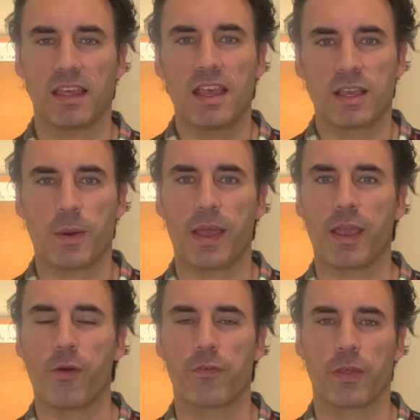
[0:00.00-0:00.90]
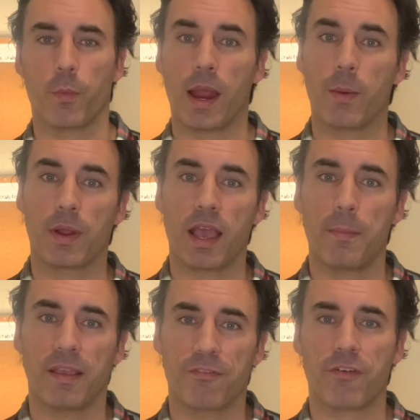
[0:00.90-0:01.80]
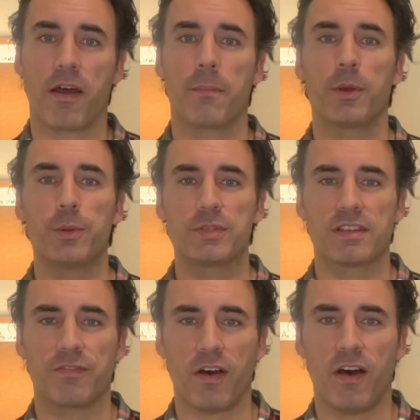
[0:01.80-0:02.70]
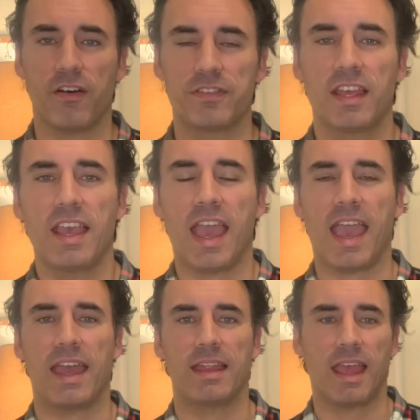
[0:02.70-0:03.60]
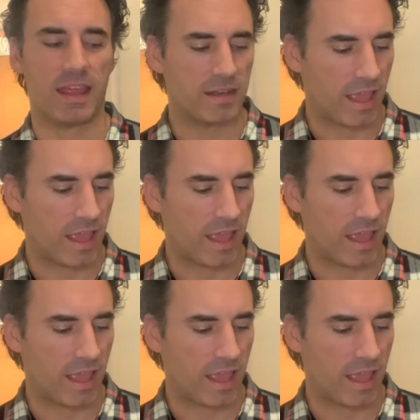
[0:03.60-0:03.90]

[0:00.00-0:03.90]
going over the where we're coming from, who's involved, and